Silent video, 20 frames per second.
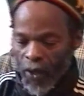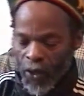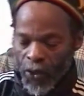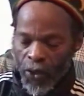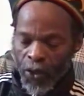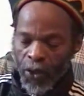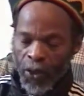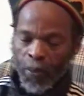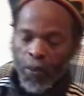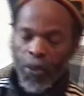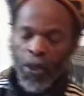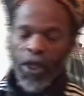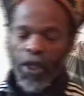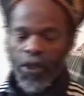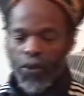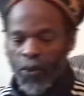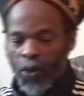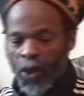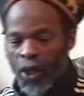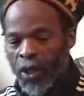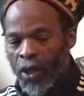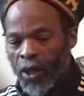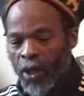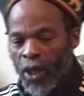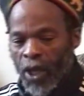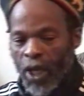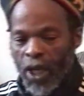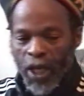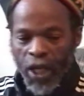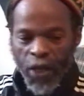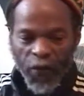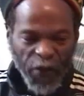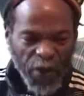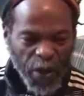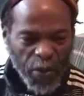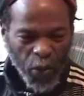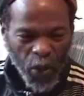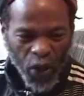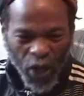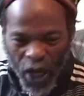to the place where you
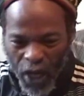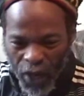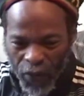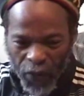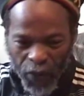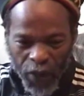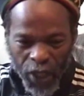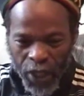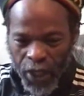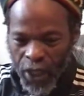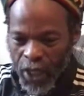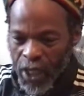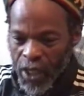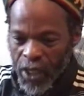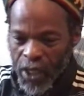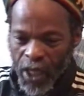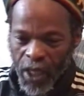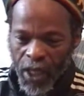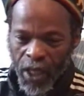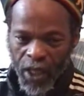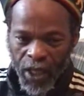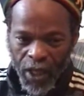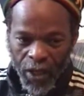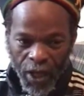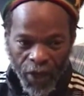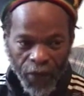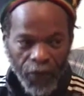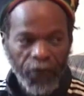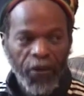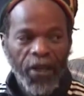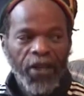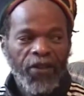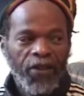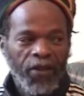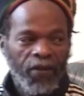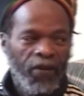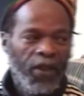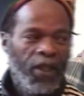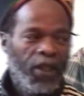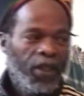feel more confident. You can take on a
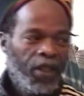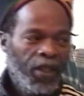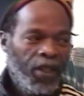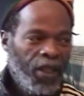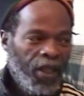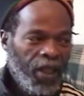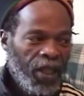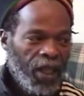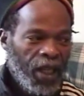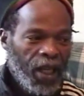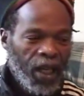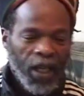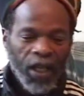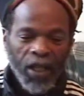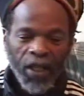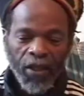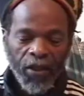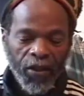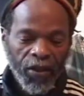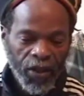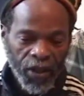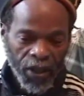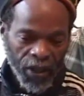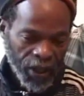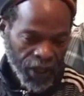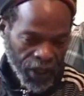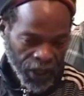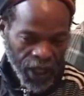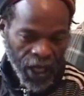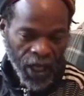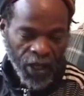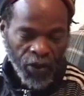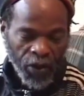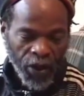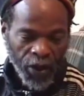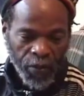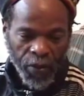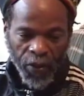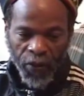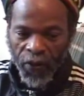festival and get a
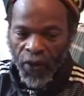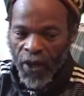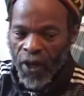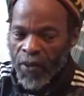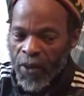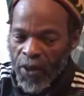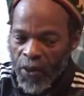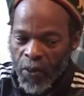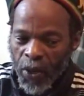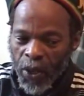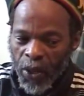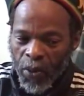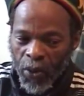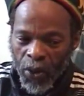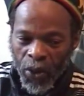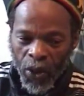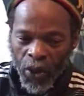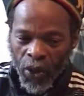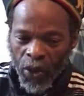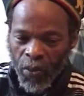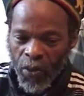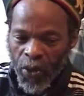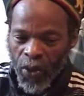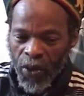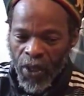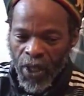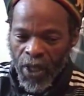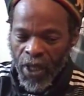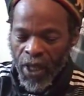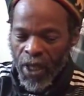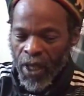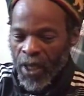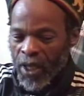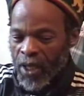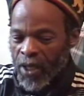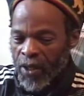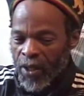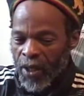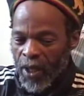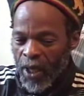great performance. But the whole music thing
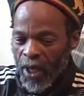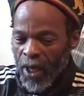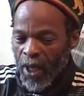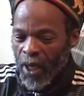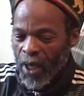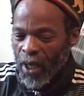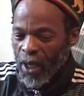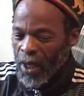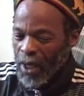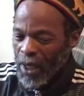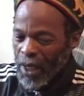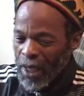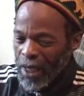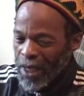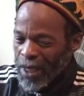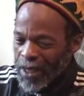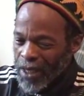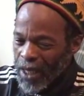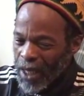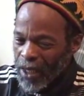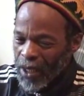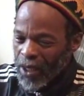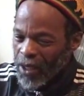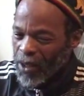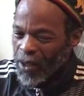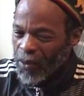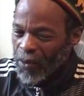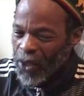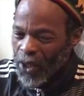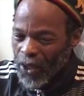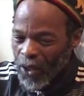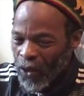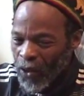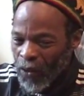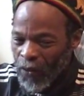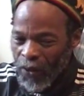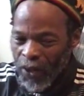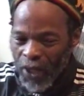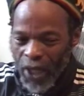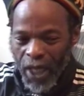is, it's not something
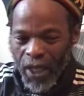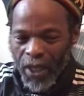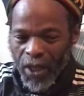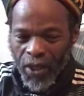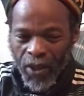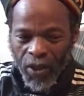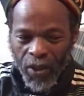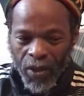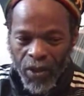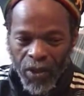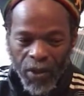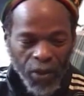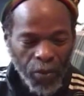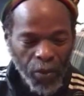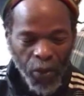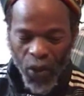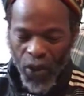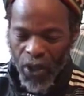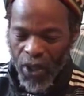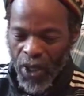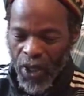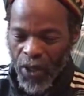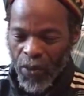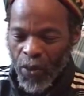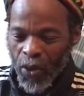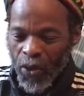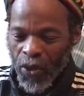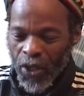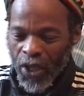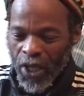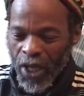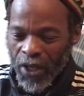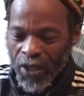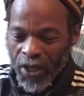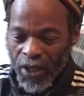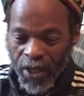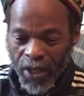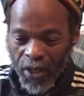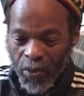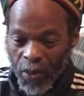overnight. You know, most of these musicians you
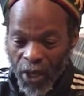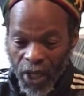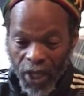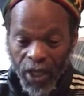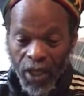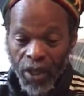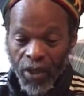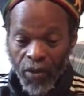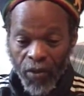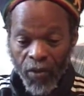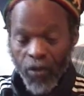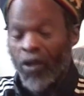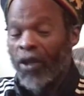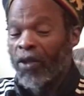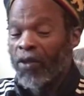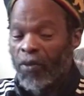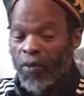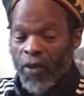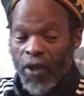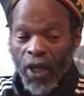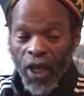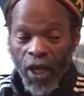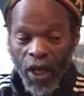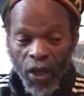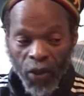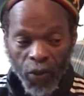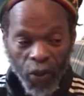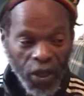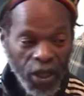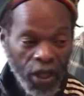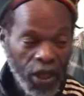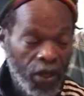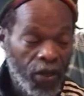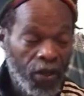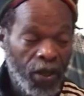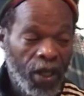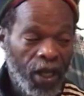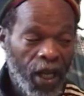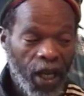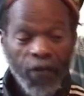see make it. Trust me, when you hear
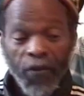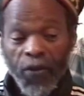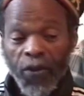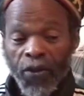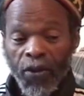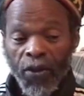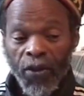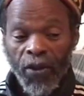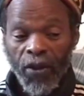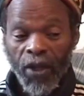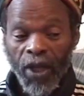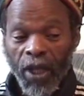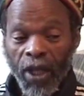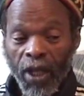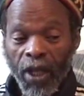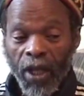their life story,